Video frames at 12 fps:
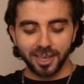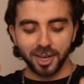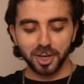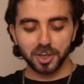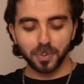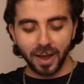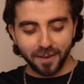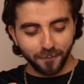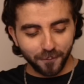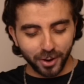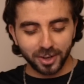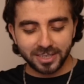Here's my
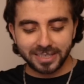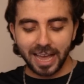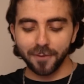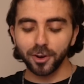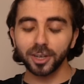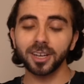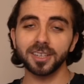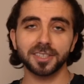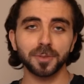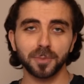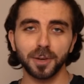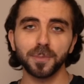first ever
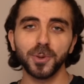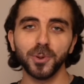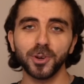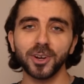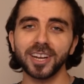custom computer,